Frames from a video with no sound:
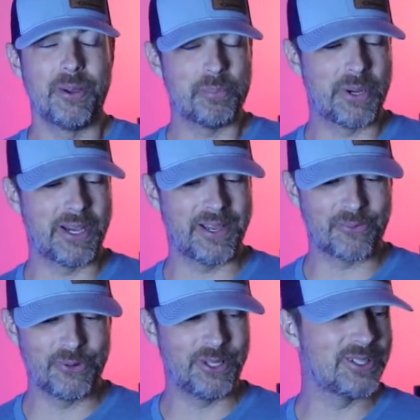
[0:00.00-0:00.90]

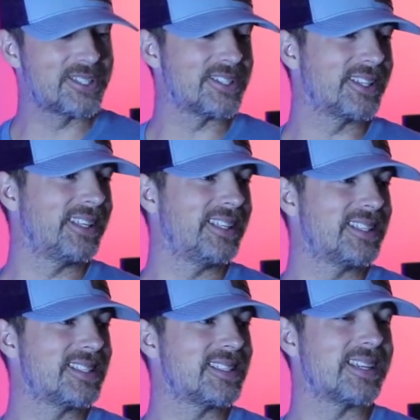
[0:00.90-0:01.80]
but realistically,
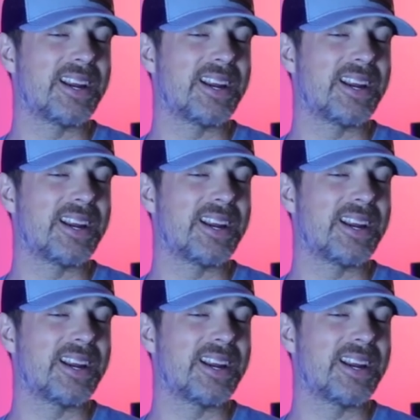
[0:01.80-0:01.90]
this is an